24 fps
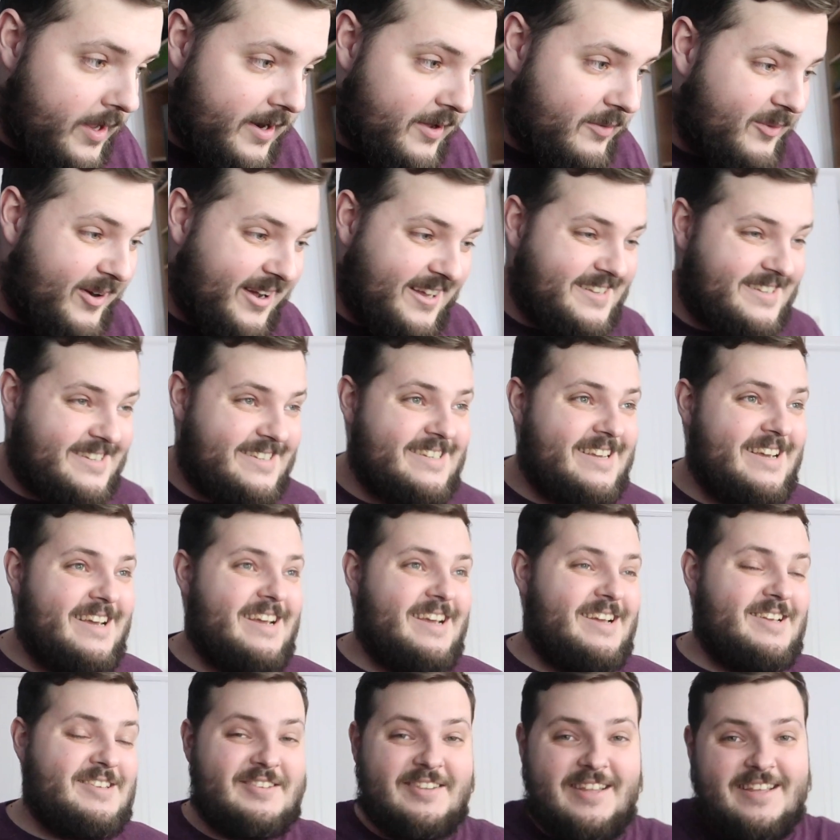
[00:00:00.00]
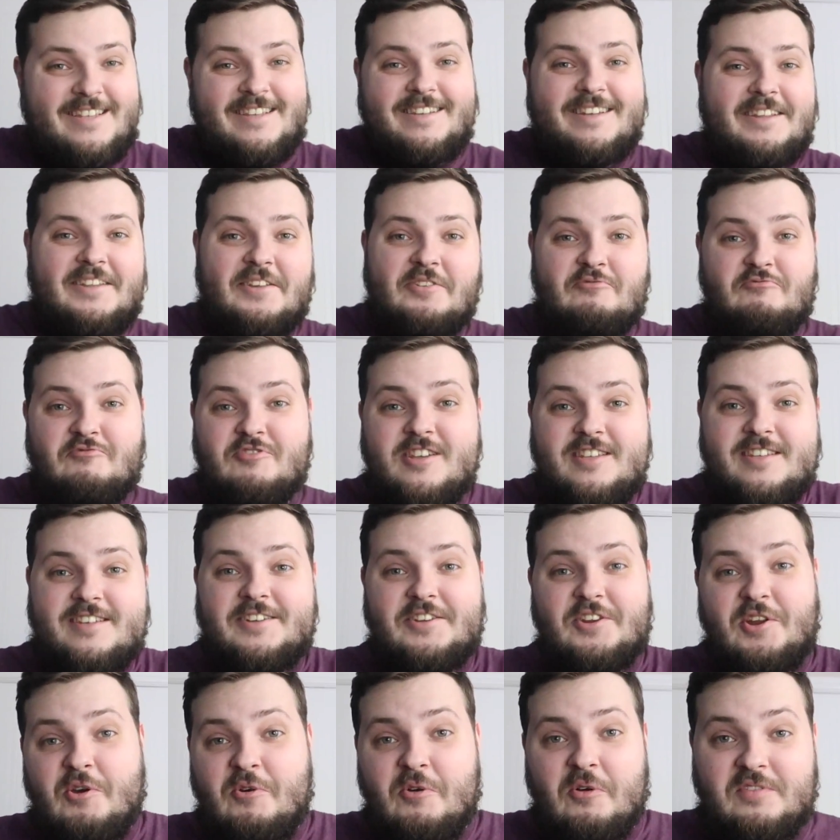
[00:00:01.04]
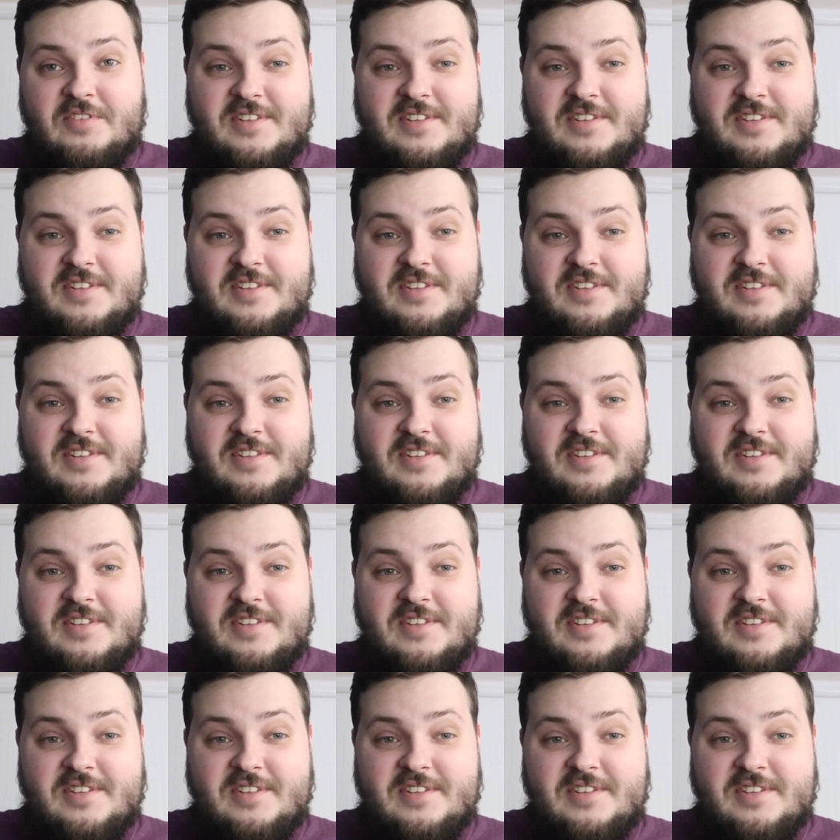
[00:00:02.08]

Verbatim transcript: one at once. So that's another reason, you know,